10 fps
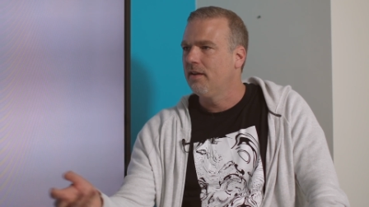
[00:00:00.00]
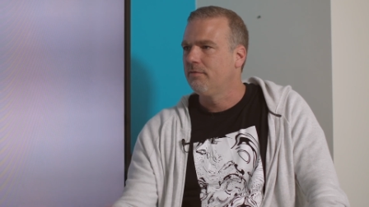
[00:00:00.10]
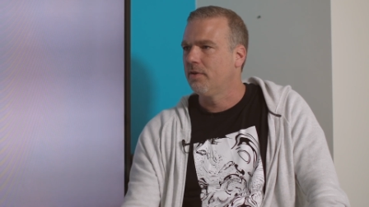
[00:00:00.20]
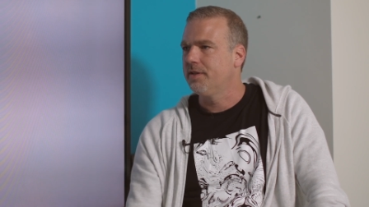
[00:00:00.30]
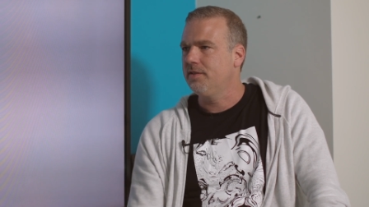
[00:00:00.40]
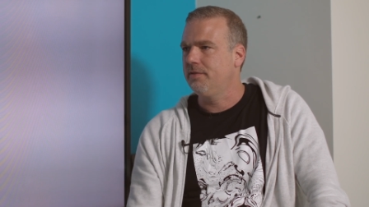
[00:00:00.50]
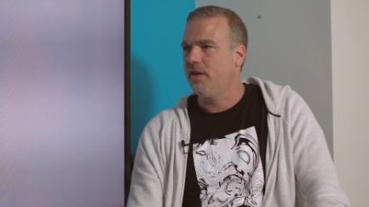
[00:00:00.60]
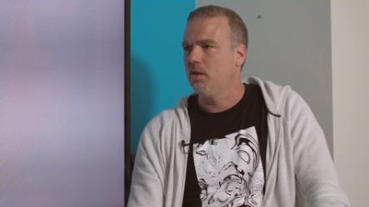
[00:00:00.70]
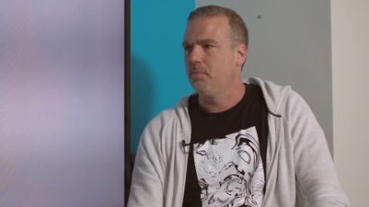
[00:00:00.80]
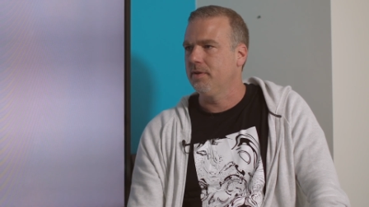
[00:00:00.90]
for these
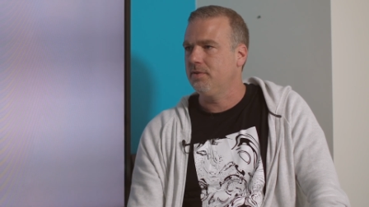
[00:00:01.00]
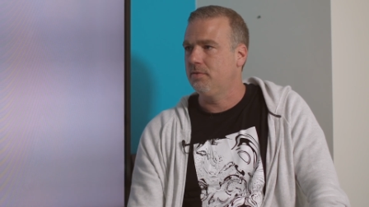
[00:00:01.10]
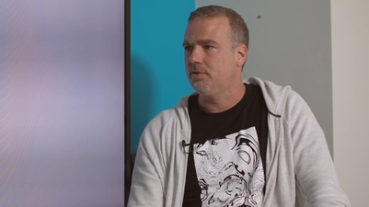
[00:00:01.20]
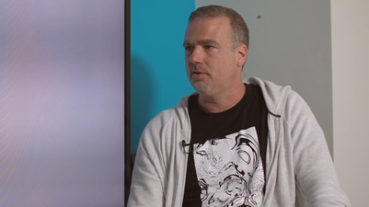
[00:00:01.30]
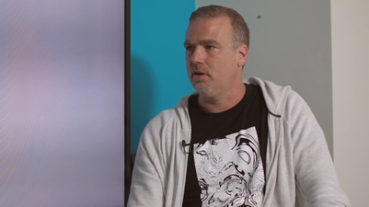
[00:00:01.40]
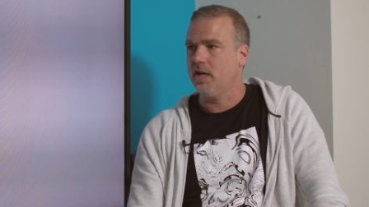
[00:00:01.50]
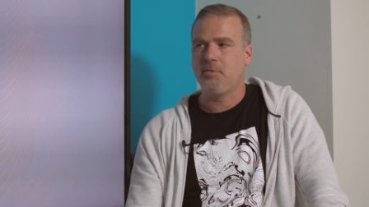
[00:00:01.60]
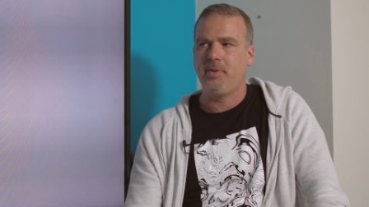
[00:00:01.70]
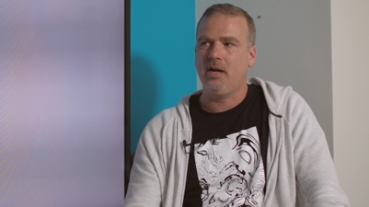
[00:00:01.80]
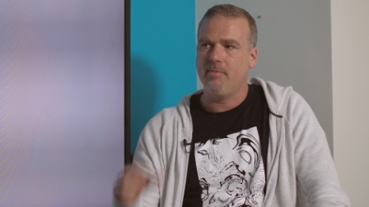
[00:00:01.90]
developers to start
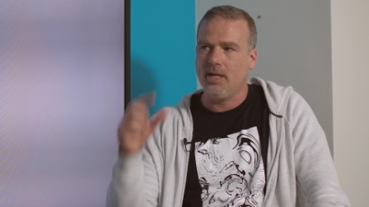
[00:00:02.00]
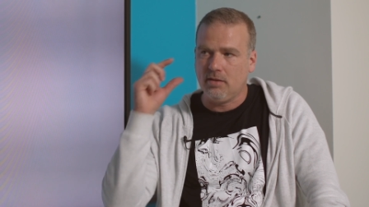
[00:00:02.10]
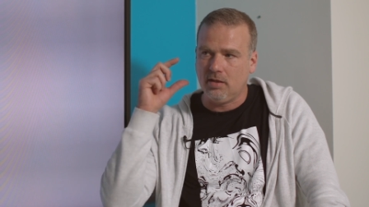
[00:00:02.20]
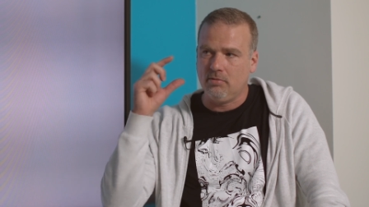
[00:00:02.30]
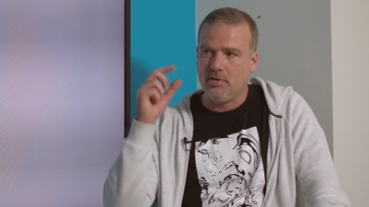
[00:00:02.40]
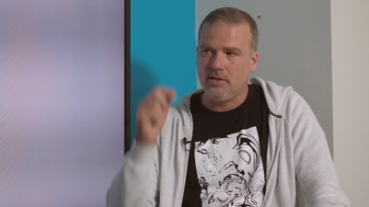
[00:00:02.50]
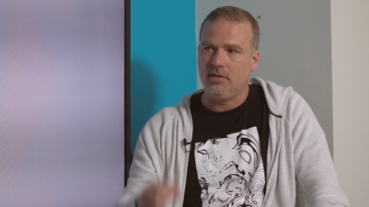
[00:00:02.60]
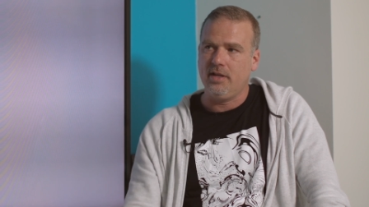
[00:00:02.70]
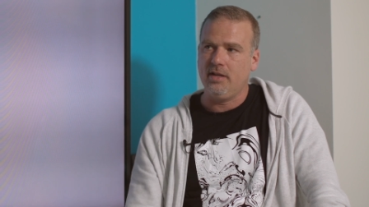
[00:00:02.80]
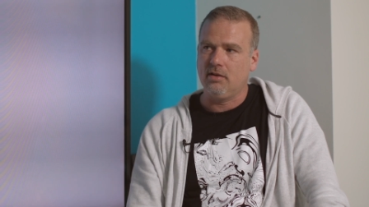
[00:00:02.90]
experimenting with
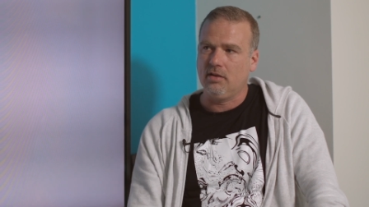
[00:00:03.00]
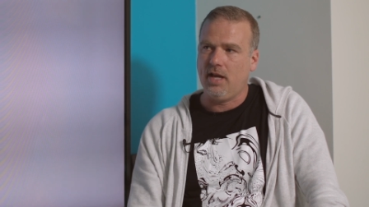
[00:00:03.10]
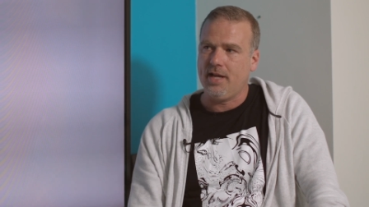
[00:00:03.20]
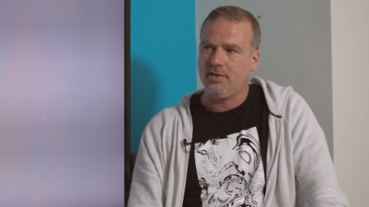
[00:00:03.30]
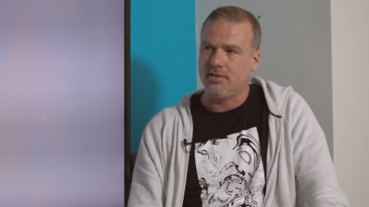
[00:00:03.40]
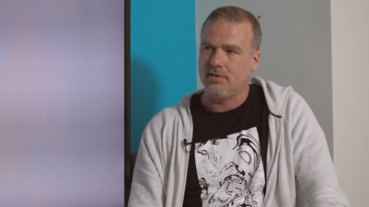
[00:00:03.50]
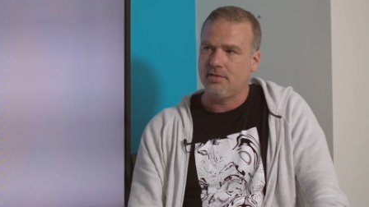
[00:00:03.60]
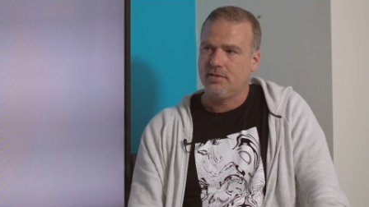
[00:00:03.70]
the AR glasses.